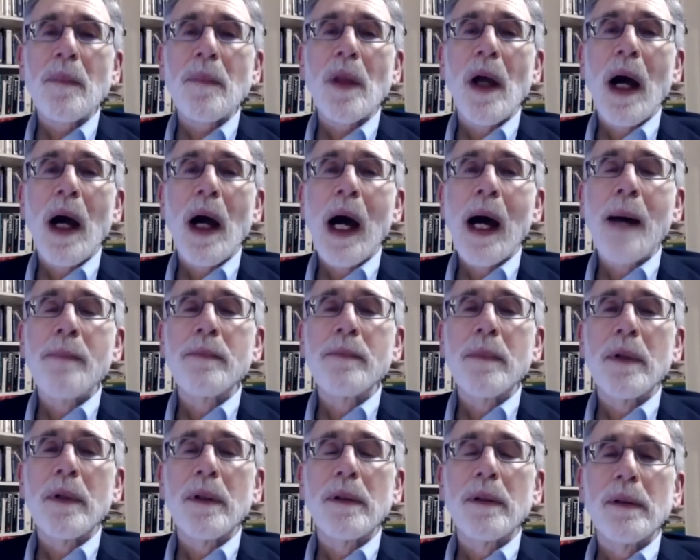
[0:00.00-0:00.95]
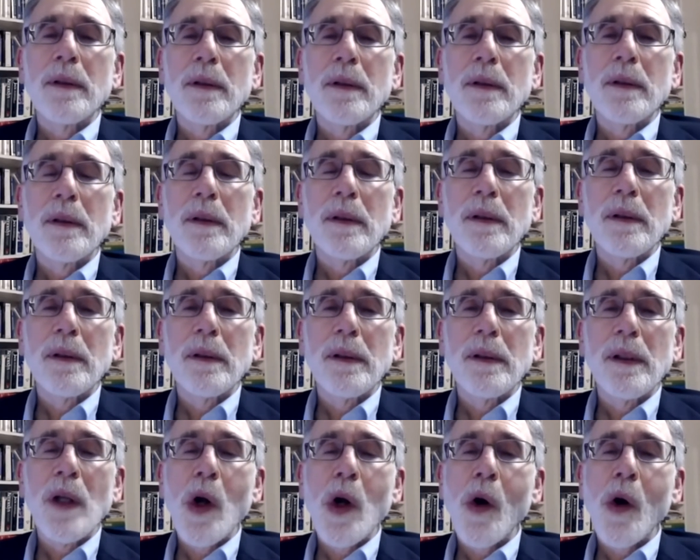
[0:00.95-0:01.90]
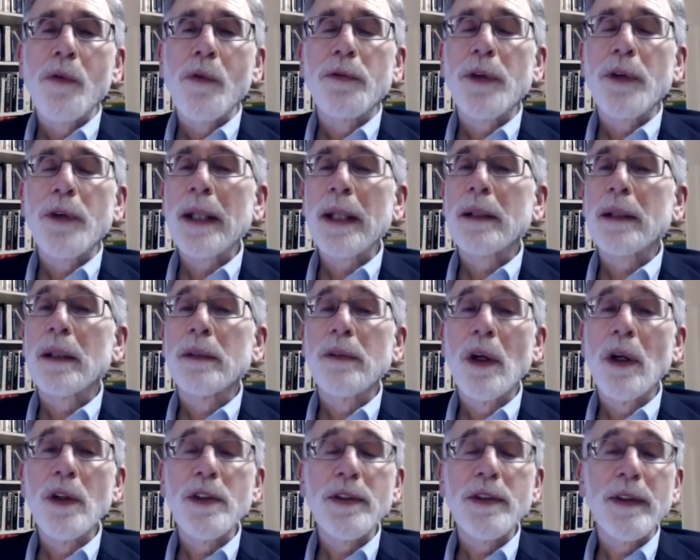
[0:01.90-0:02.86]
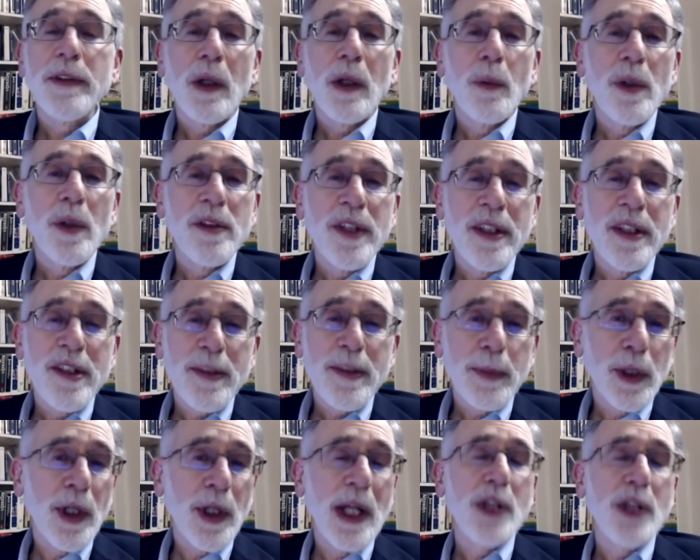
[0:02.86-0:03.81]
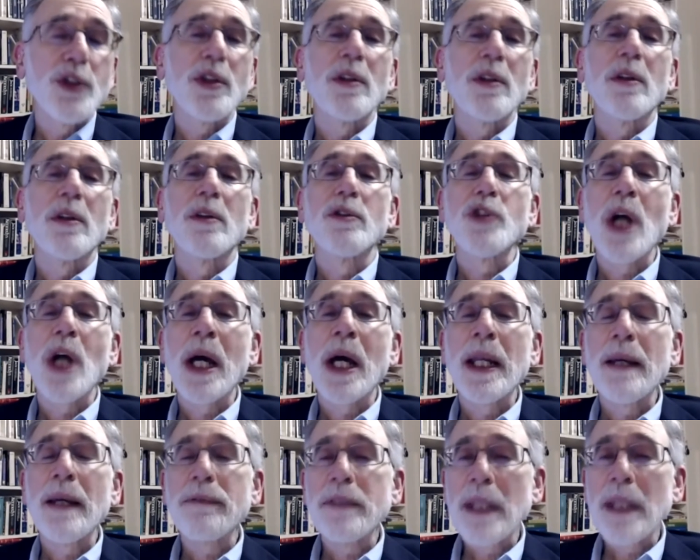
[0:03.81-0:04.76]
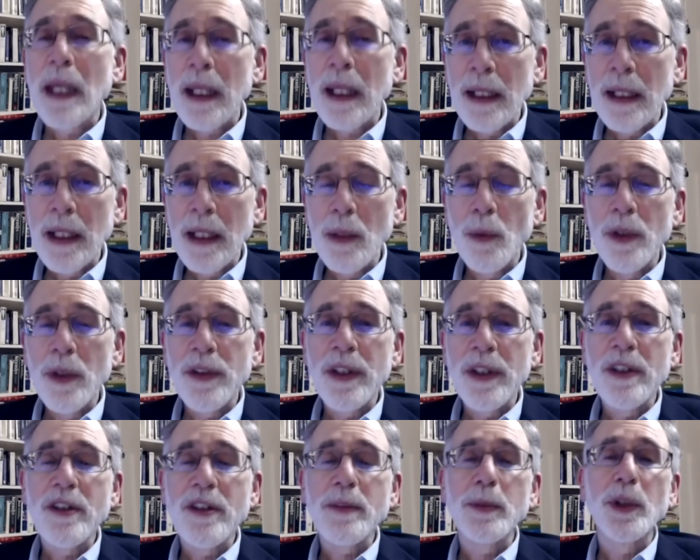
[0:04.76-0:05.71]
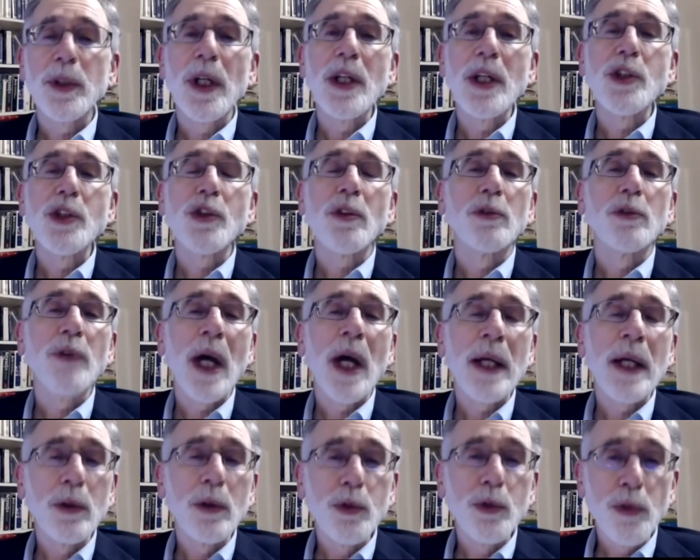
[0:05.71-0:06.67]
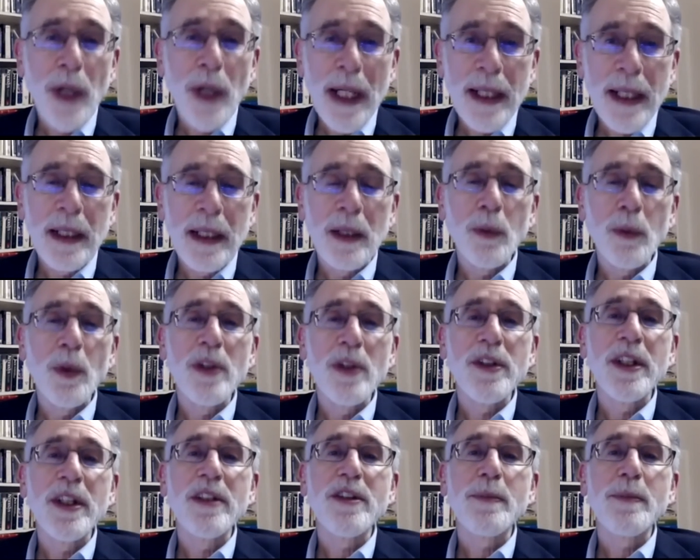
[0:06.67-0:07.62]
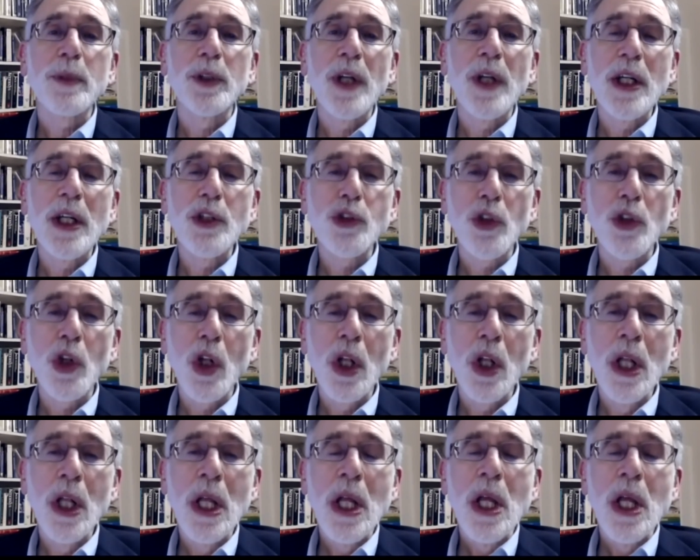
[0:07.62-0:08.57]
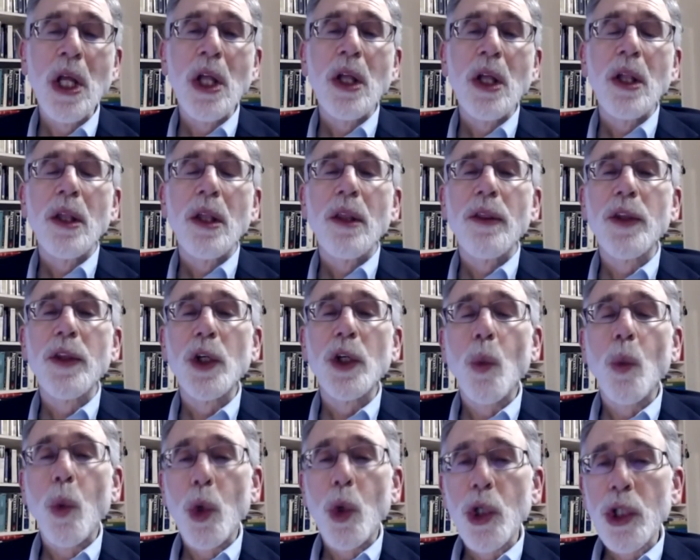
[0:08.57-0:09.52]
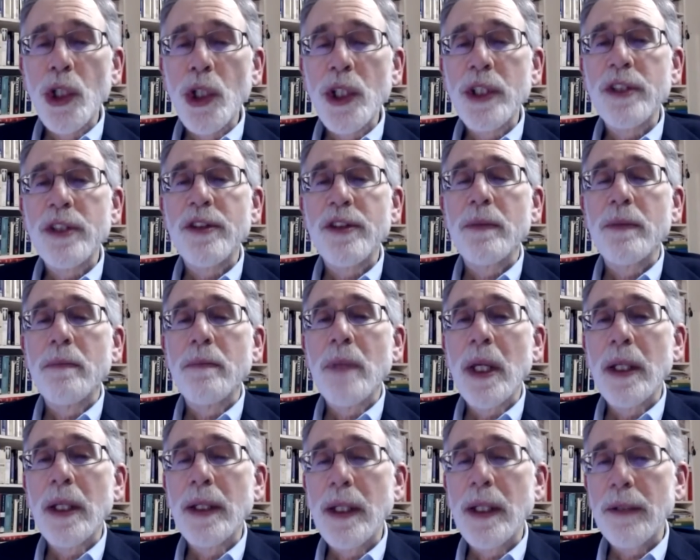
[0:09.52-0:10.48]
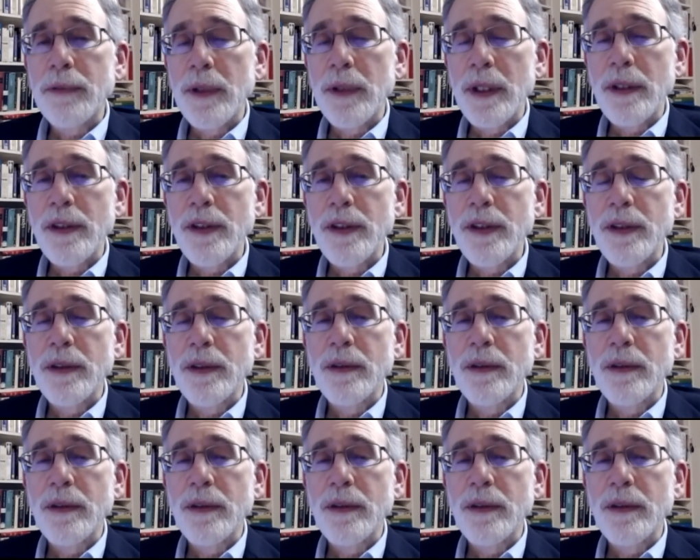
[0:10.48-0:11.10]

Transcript: Um, you know, Franklin Roosevelt was inspirational. John F. Kennedy was inspirational. Ronald Reagan was inspirational. Their words made a difference.